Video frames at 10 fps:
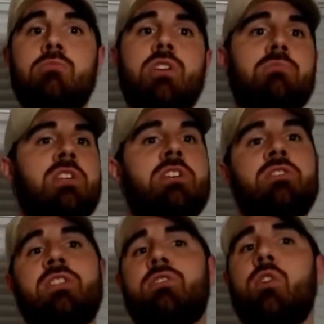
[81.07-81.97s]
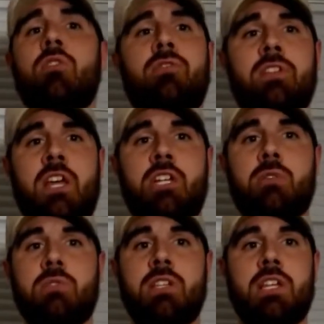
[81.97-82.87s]
Gem Seekers has no
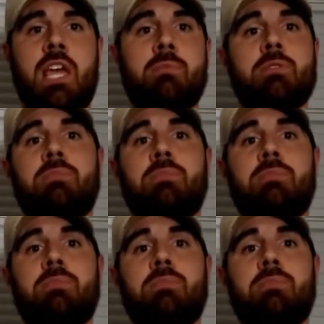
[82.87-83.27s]
affiliation with these games,